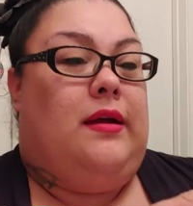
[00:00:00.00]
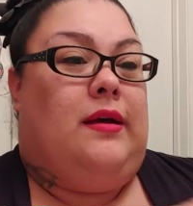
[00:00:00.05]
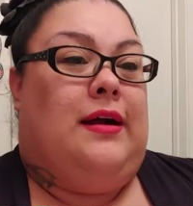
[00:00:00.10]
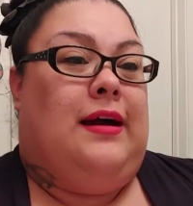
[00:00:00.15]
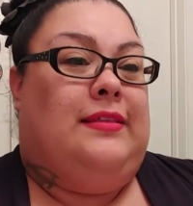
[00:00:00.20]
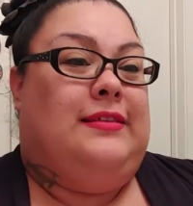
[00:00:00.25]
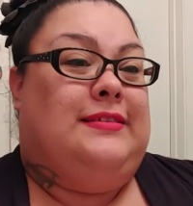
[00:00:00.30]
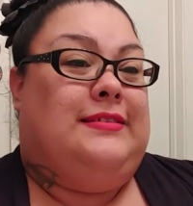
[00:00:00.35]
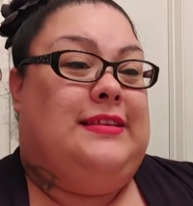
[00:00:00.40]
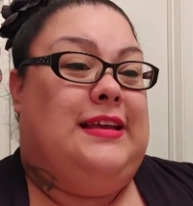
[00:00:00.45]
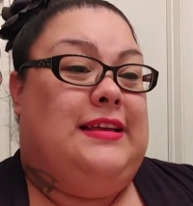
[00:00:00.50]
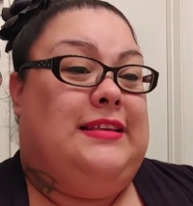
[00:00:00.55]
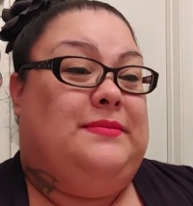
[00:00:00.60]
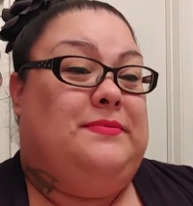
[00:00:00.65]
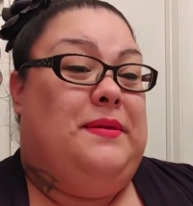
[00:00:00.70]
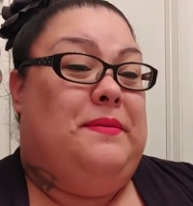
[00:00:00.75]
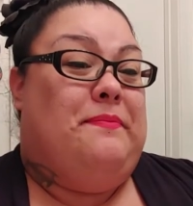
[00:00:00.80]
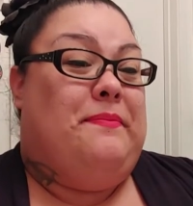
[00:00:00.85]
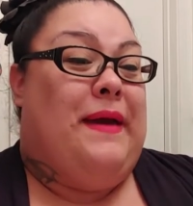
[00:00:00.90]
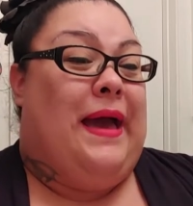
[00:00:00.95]
God, this takes
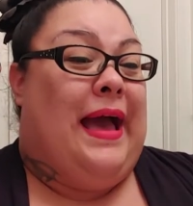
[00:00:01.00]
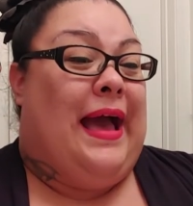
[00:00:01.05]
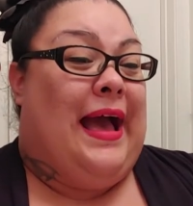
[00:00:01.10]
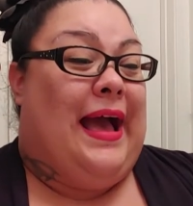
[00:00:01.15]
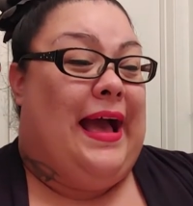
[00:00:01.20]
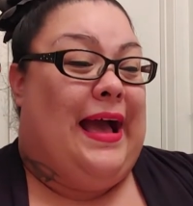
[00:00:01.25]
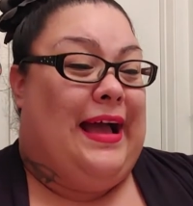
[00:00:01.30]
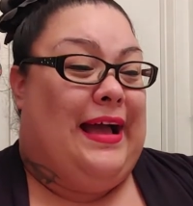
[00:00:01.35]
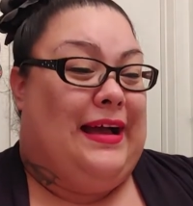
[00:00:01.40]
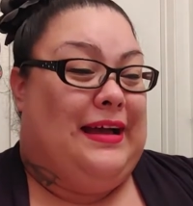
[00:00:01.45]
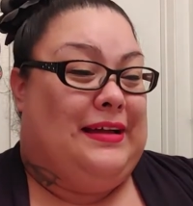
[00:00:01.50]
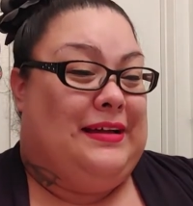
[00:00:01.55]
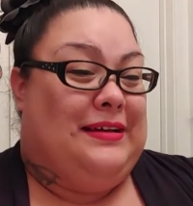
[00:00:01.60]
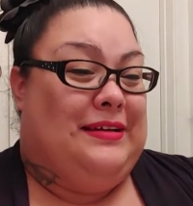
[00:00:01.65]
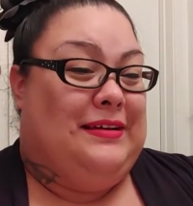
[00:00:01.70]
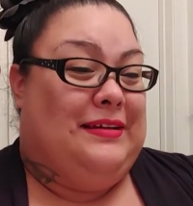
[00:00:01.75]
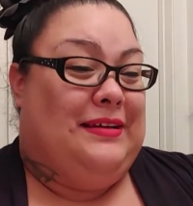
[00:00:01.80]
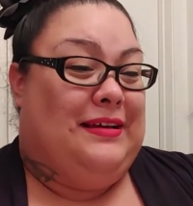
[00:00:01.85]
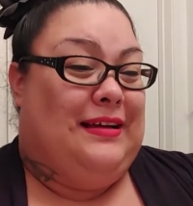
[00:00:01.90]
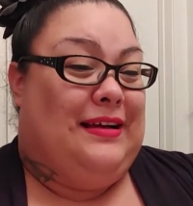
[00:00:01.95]
me back.
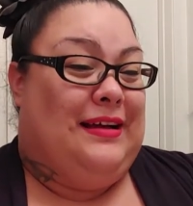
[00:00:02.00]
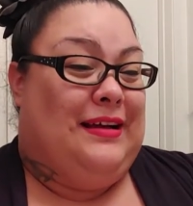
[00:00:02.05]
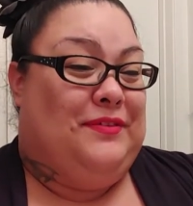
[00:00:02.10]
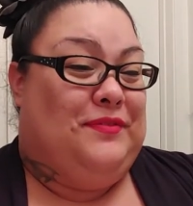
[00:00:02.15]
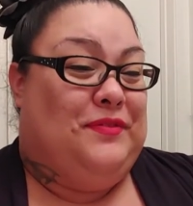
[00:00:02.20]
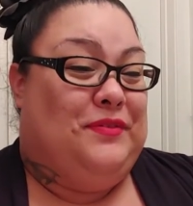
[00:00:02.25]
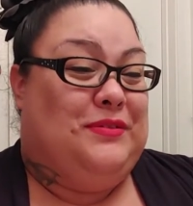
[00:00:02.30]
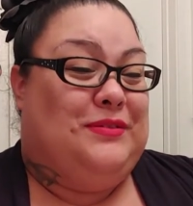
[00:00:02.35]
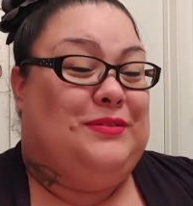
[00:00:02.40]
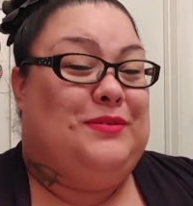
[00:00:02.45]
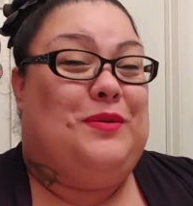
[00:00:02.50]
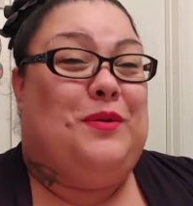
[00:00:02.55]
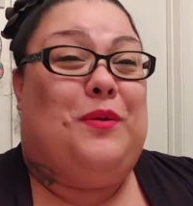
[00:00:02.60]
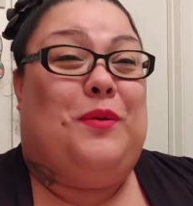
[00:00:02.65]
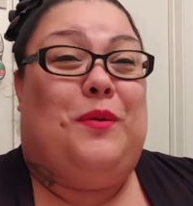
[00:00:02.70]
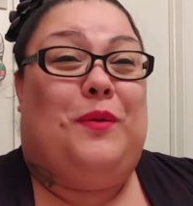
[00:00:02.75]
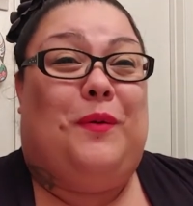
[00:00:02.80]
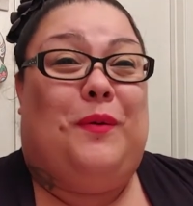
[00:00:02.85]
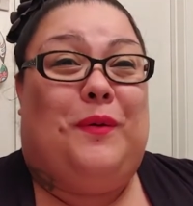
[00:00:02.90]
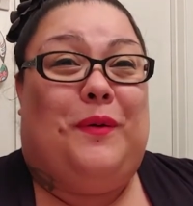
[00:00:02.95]
I feel so
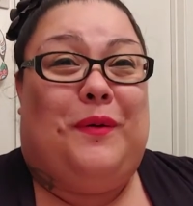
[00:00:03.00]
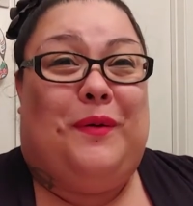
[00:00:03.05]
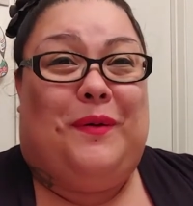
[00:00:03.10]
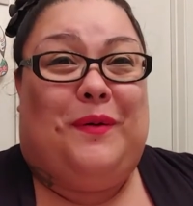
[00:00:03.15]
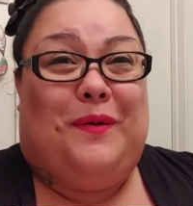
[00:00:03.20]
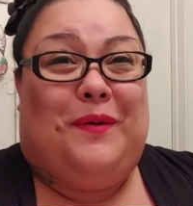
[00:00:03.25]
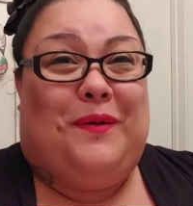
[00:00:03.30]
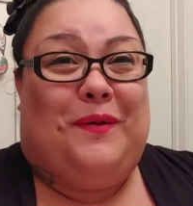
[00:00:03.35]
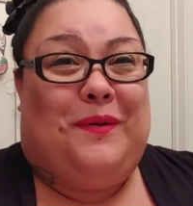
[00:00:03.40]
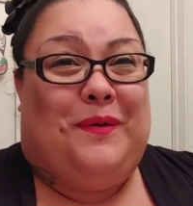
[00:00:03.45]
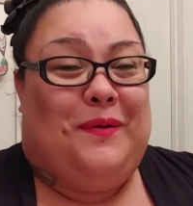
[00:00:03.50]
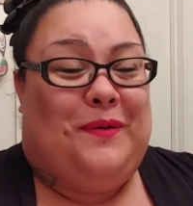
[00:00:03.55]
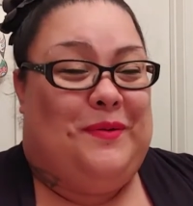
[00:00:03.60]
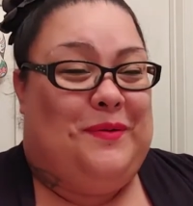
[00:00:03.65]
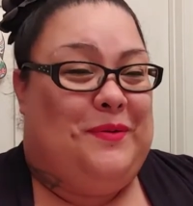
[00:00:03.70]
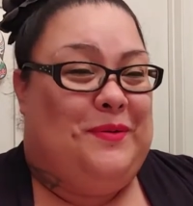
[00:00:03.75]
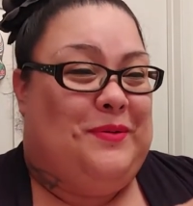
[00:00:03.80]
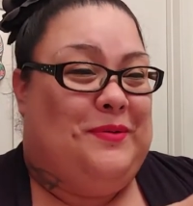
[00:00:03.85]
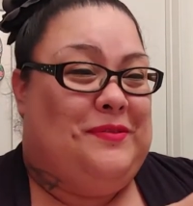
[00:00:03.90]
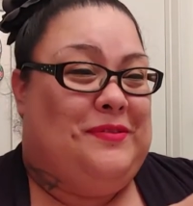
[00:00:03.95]

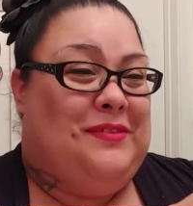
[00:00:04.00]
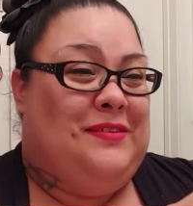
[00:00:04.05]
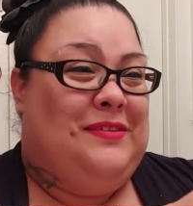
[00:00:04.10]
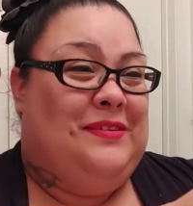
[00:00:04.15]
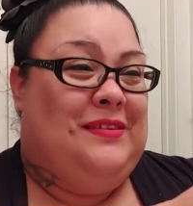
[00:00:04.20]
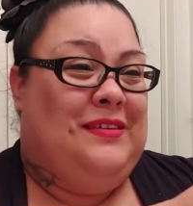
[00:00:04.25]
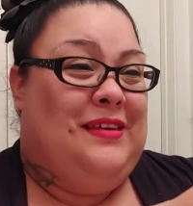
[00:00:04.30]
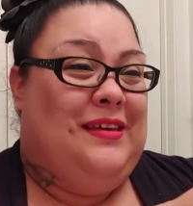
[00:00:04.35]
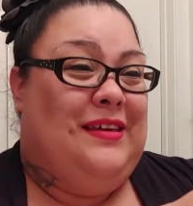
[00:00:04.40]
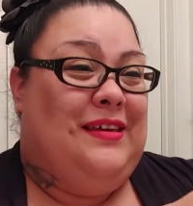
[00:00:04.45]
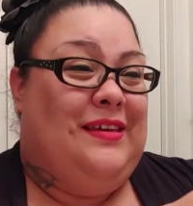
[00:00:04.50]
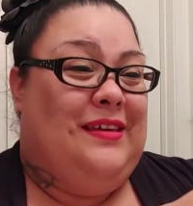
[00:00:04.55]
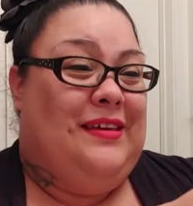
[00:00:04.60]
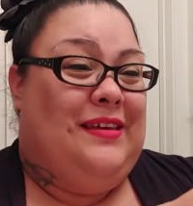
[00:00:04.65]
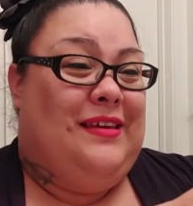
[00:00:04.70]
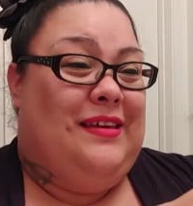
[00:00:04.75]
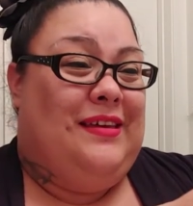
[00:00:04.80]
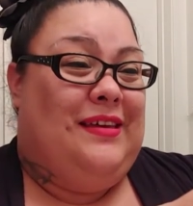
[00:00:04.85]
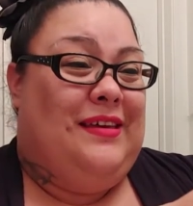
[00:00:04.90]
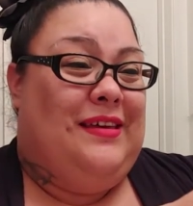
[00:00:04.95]
old
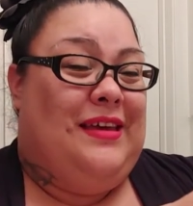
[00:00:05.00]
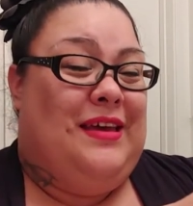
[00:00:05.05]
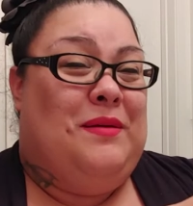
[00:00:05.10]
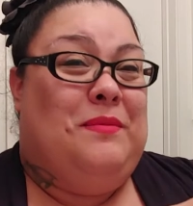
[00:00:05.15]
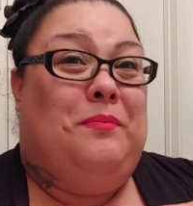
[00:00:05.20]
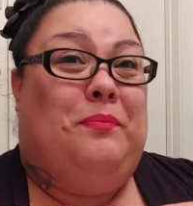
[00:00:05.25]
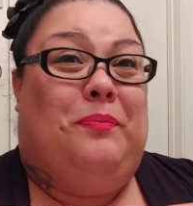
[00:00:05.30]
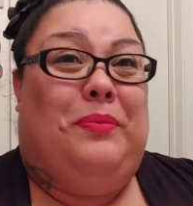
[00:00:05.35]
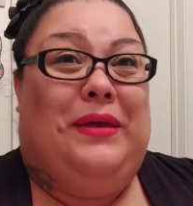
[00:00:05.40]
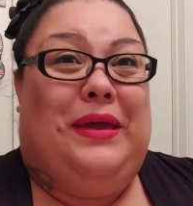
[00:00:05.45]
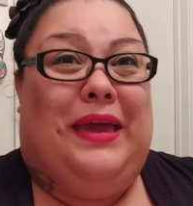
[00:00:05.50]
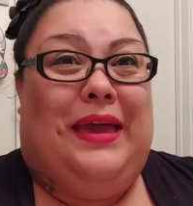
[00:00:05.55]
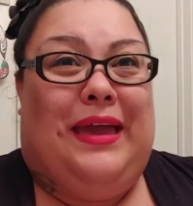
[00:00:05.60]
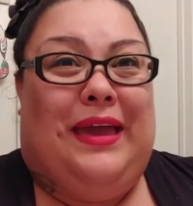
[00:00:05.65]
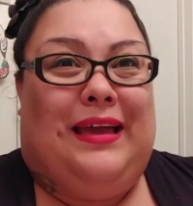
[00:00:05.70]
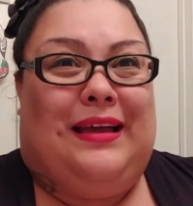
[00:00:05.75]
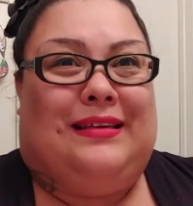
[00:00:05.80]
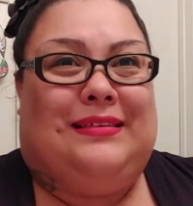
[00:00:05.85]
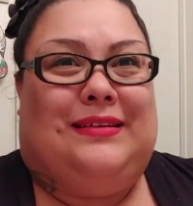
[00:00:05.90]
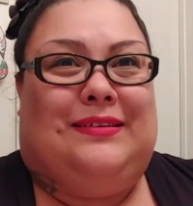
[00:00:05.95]
and
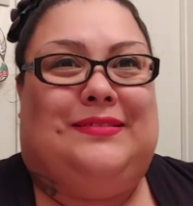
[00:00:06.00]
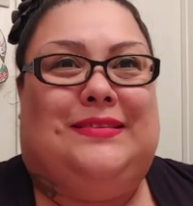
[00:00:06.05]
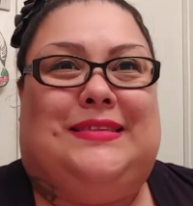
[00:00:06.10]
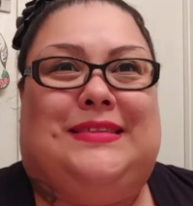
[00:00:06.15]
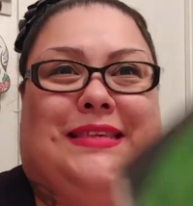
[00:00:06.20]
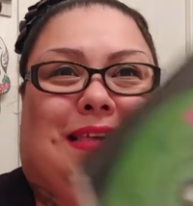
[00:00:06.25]
big because I was